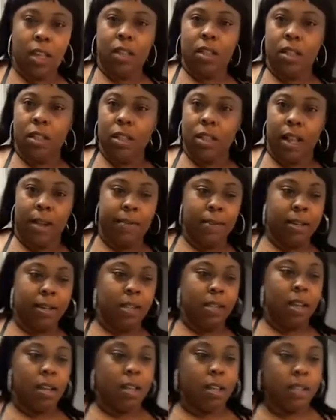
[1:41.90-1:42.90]
Not when it's
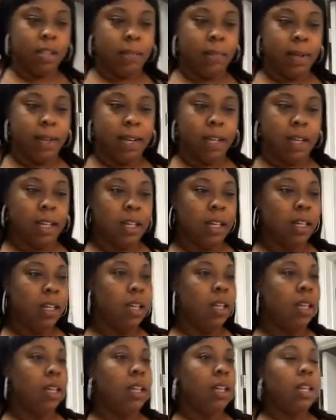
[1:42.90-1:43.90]
talking to me, honey.
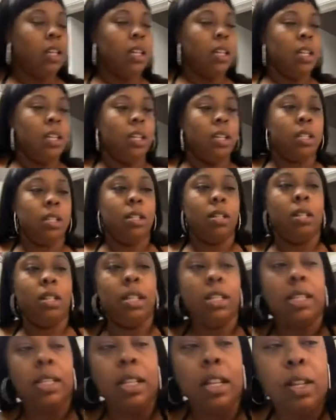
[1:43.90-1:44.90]
Turn
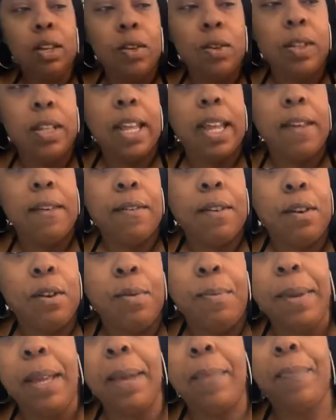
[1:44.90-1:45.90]
this down a little
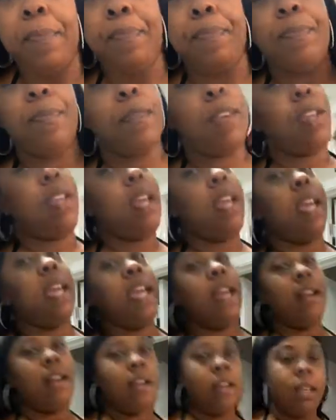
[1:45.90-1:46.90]
bit. You can't
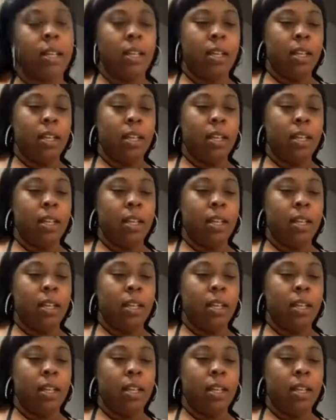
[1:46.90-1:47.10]
hear it.